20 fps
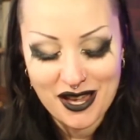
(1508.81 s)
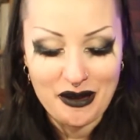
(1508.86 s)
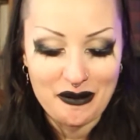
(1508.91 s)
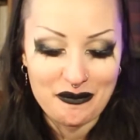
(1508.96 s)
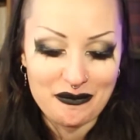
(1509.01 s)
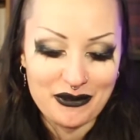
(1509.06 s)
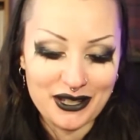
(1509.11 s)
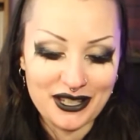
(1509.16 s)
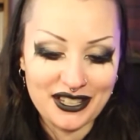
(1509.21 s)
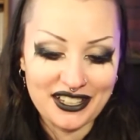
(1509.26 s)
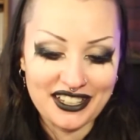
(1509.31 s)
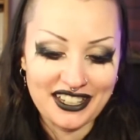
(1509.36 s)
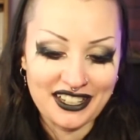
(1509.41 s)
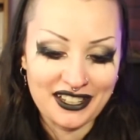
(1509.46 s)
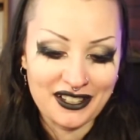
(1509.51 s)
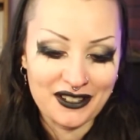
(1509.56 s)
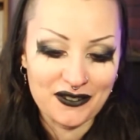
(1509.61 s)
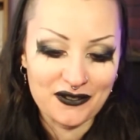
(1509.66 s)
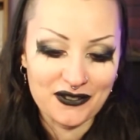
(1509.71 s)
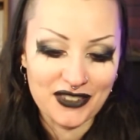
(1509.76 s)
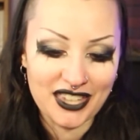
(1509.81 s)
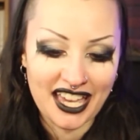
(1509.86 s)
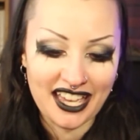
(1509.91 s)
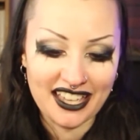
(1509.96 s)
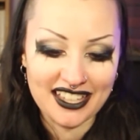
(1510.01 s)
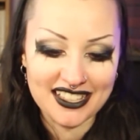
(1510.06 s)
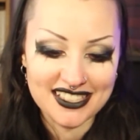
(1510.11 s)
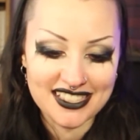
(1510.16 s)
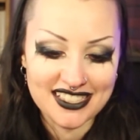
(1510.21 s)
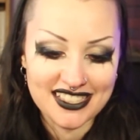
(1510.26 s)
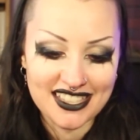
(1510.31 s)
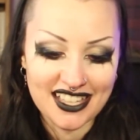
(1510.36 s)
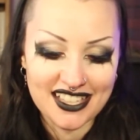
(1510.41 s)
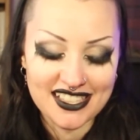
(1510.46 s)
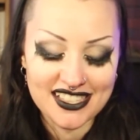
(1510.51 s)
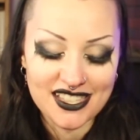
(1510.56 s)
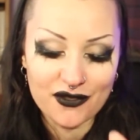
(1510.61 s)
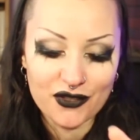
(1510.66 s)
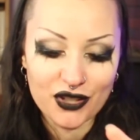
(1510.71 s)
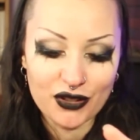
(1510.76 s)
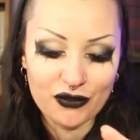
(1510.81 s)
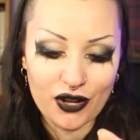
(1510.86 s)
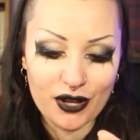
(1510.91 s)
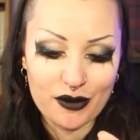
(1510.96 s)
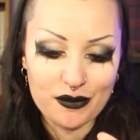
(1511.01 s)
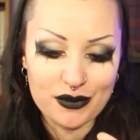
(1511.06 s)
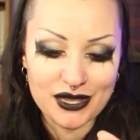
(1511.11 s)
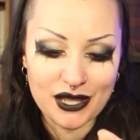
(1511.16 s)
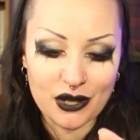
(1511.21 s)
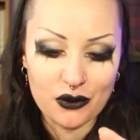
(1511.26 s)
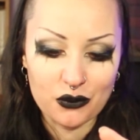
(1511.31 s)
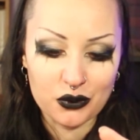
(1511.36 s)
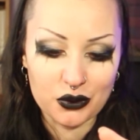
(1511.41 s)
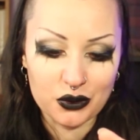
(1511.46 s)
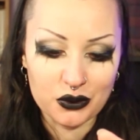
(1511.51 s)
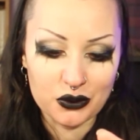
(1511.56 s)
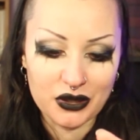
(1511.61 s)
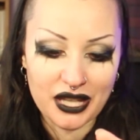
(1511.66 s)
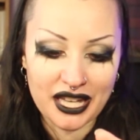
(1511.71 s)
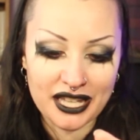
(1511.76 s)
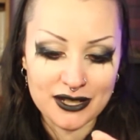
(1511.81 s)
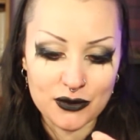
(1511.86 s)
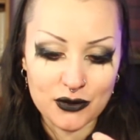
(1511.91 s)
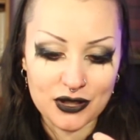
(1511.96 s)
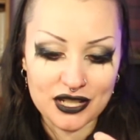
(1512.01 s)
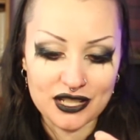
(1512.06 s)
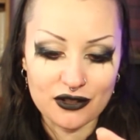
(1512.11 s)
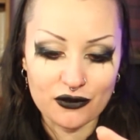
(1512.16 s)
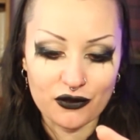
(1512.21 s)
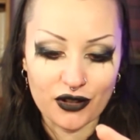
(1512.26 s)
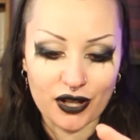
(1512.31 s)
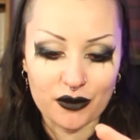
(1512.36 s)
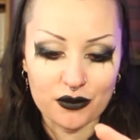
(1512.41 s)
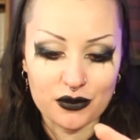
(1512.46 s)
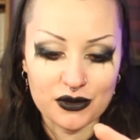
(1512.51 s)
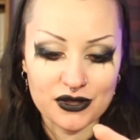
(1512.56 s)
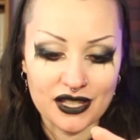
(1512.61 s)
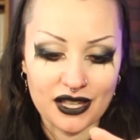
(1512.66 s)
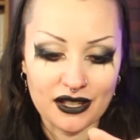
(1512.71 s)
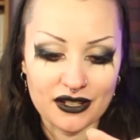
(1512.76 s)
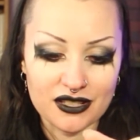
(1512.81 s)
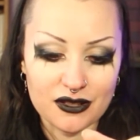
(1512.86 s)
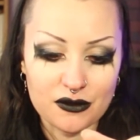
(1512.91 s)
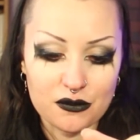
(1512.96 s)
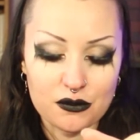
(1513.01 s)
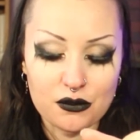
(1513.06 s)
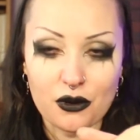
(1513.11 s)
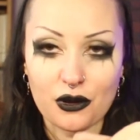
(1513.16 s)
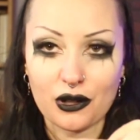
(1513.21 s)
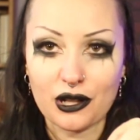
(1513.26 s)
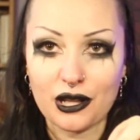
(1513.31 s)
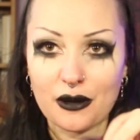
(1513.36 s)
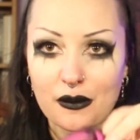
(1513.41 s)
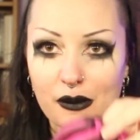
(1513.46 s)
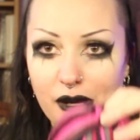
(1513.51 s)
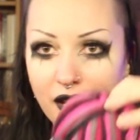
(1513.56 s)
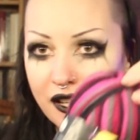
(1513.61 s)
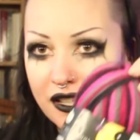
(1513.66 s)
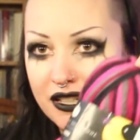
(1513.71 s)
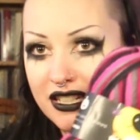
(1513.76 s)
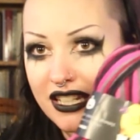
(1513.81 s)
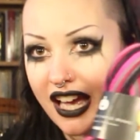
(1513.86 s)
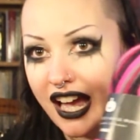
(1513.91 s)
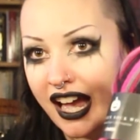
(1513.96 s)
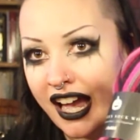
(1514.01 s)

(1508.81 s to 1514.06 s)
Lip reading: But yeah, it's 75% wool and 25% polyamide,